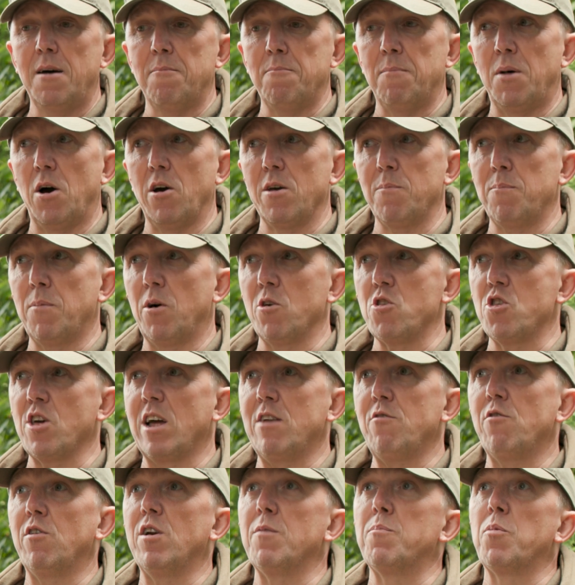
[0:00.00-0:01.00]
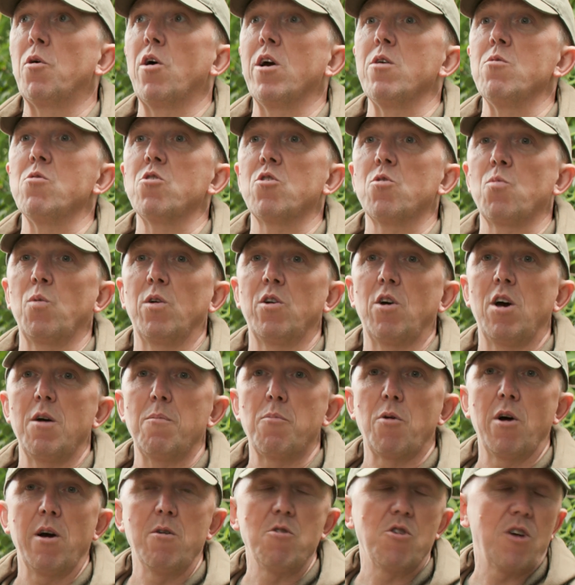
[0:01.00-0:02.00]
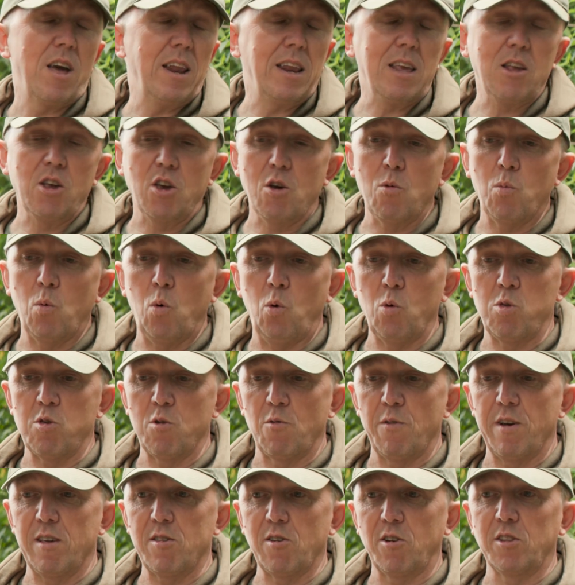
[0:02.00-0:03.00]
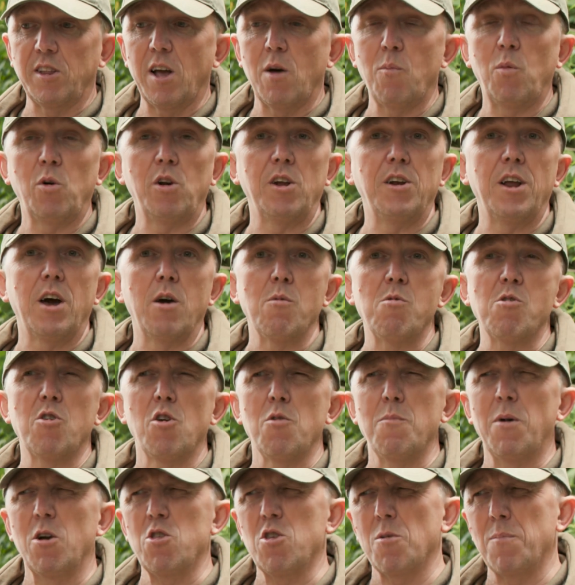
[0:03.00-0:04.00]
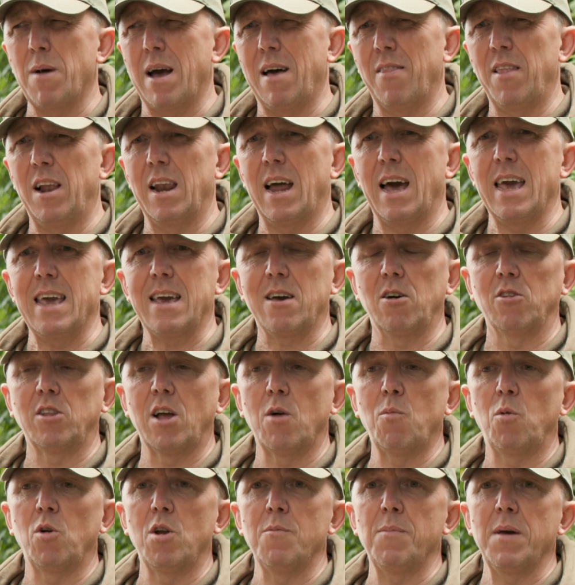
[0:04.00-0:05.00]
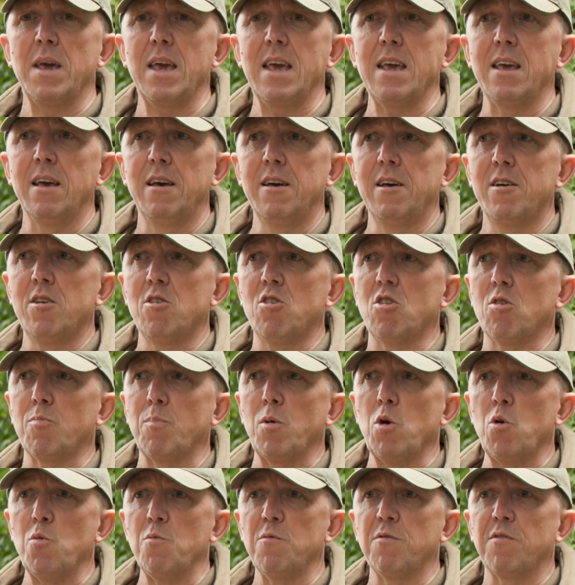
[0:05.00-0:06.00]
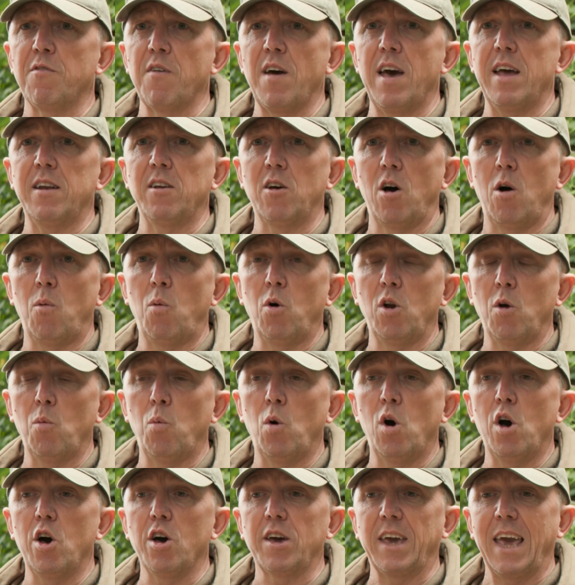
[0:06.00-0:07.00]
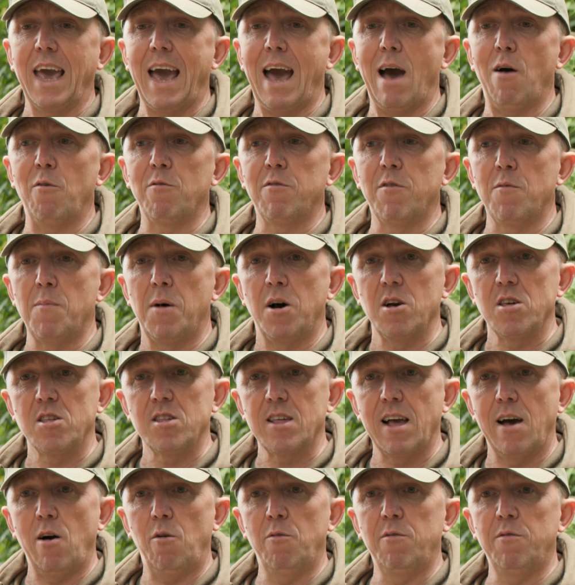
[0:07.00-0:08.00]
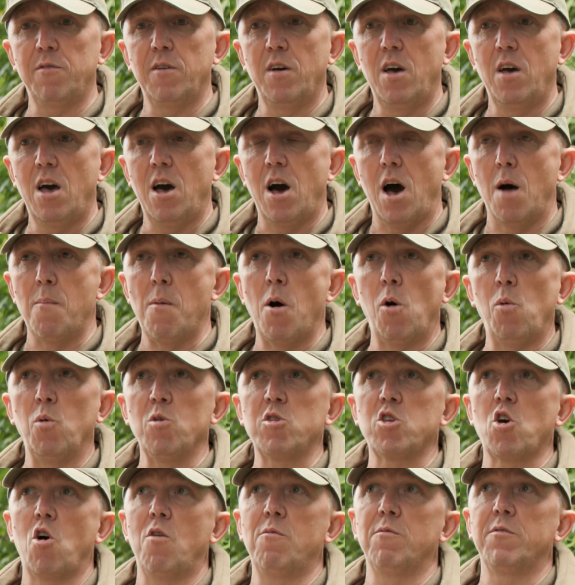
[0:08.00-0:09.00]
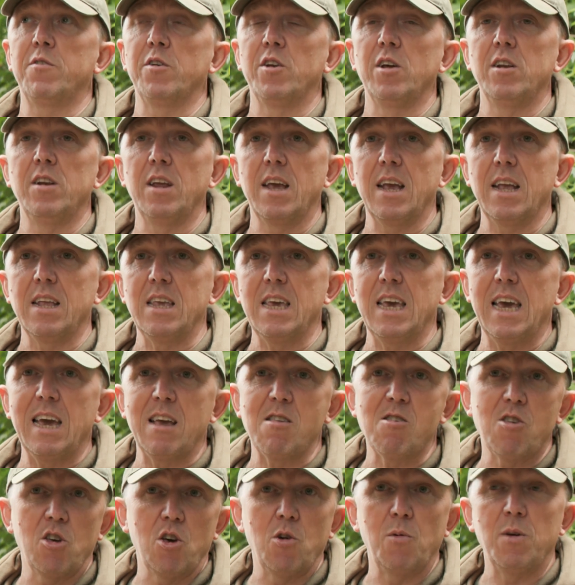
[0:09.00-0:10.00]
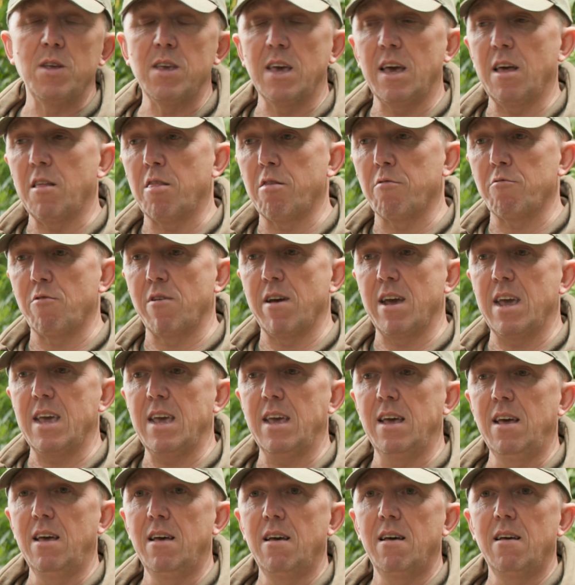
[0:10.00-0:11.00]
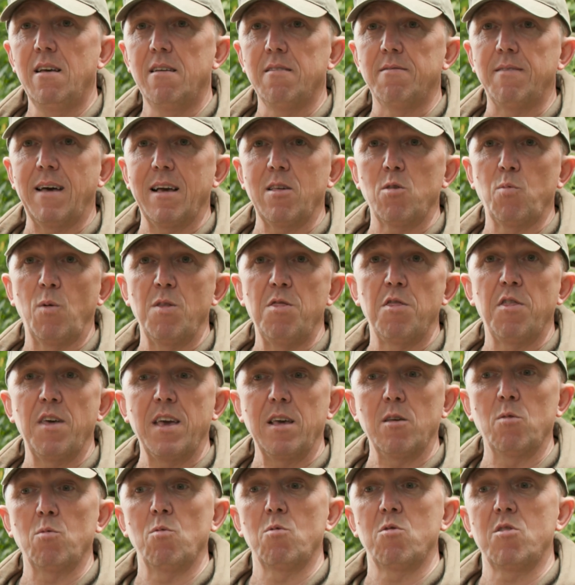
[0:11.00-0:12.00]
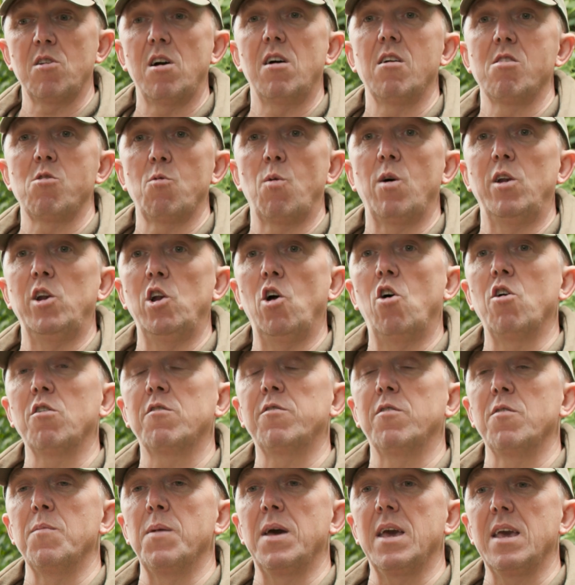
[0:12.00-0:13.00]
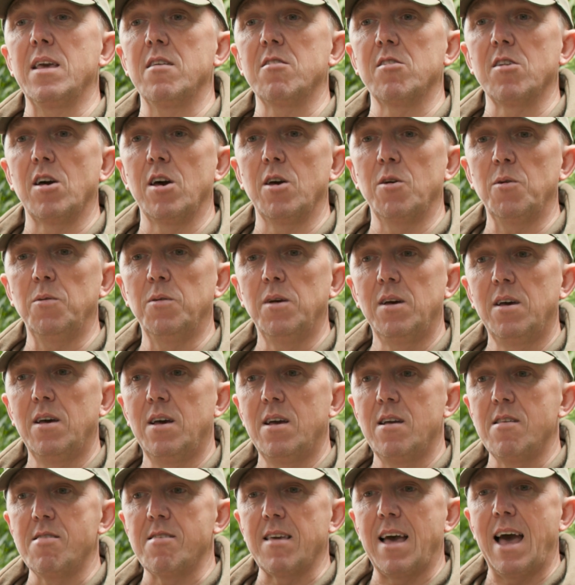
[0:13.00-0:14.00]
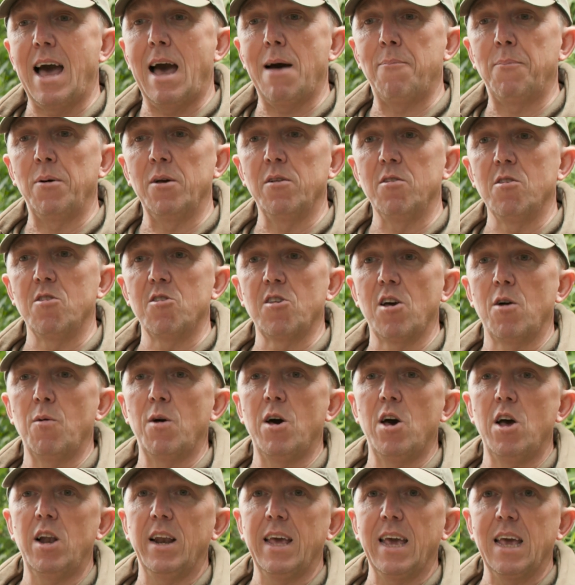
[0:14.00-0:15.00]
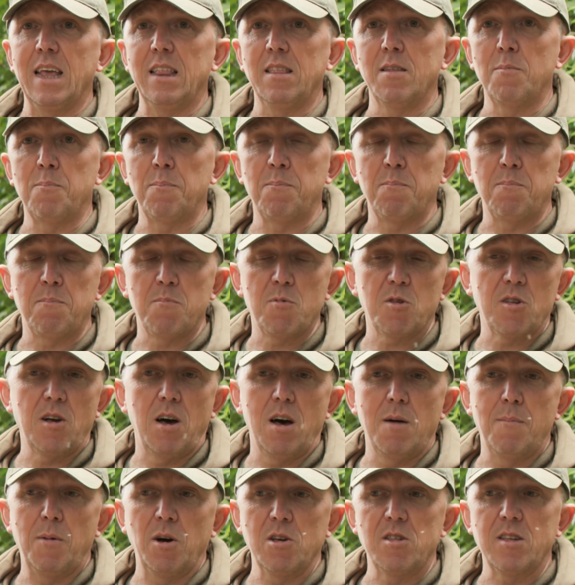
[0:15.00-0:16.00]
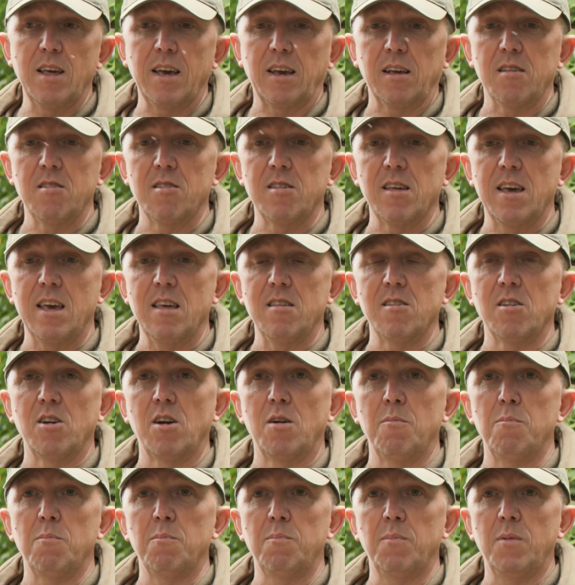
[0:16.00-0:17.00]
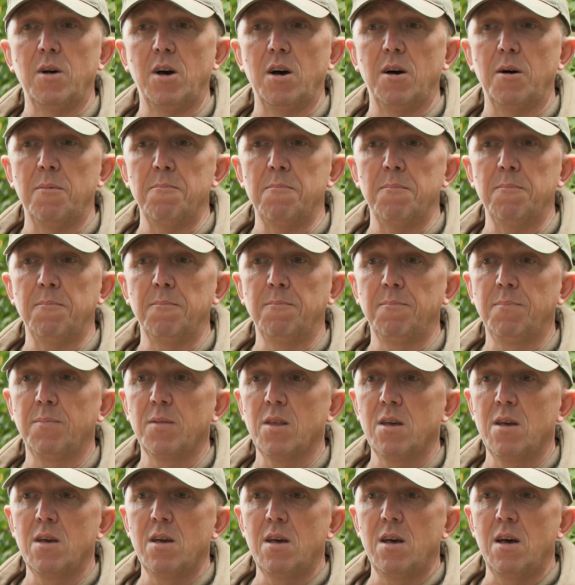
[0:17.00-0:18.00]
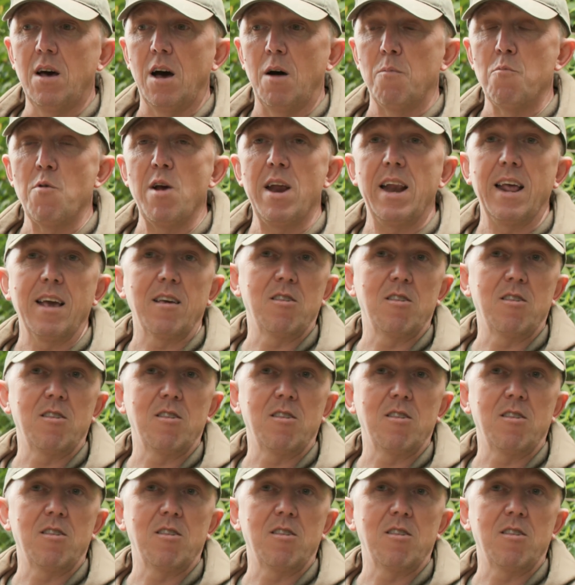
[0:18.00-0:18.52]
My general approach when I approach any new water is I don't want to know too much about the lake. I don't want to be spoon-fed. I want to work it out for myself. I'm always confident in year 2 and year 3, that's when things will start to unlock for me. So to happen so early in the start of my second season, I'm really